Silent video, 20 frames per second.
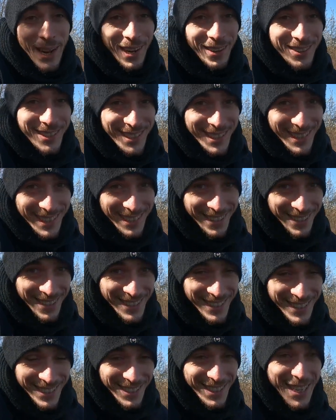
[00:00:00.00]
pronouncing
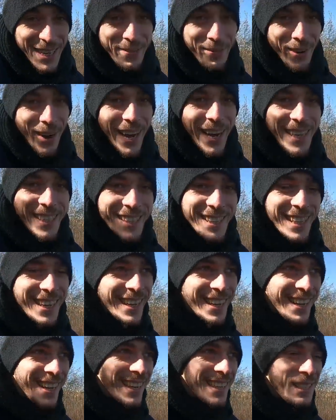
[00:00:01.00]
the surname right,
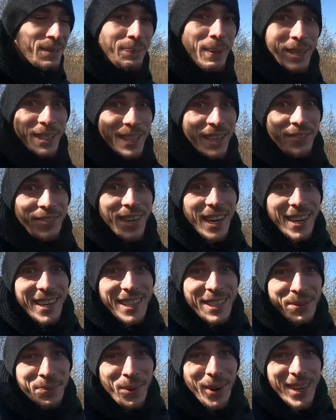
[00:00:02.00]
especially if
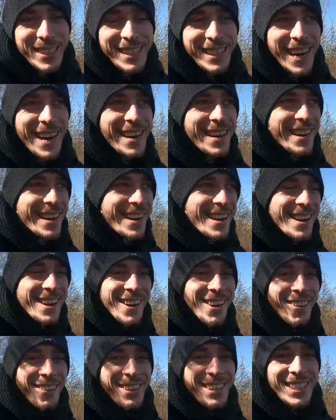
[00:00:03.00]
Gary's watching.
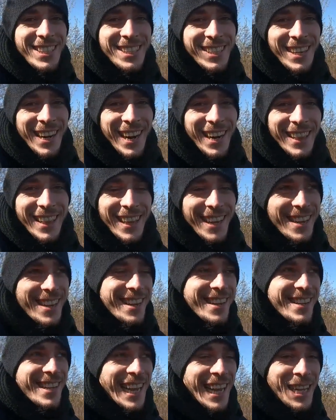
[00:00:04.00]
Holy shit,
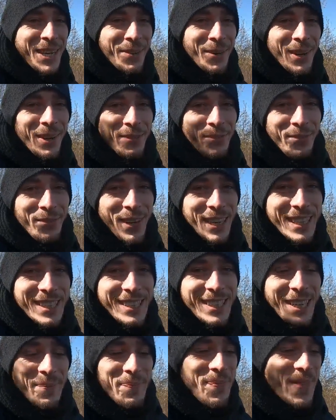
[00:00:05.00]
I don't want to fuck
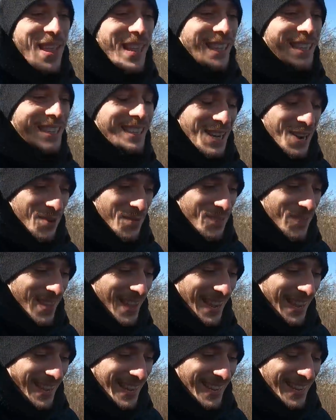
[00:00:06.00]
this up. So,
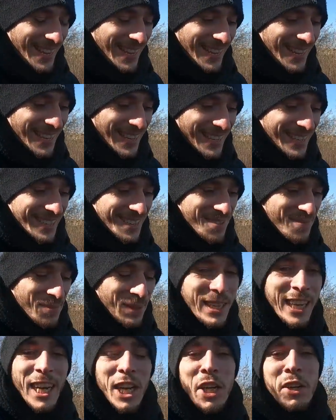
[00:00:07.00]
uh,
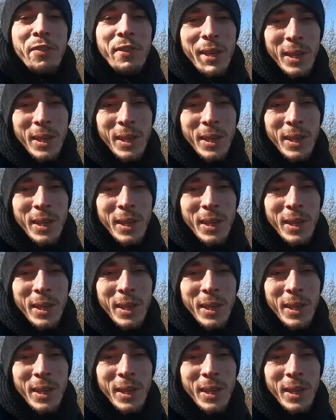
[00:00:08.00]
but Gary